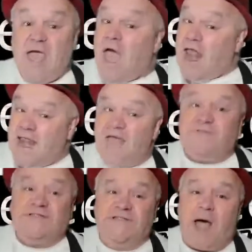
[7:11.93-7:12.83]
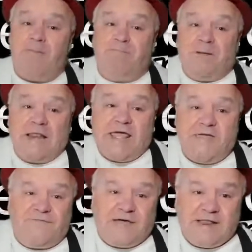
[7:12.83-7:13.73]
I never stopped
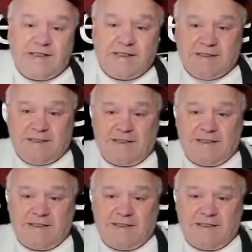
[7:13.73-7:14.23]
believing.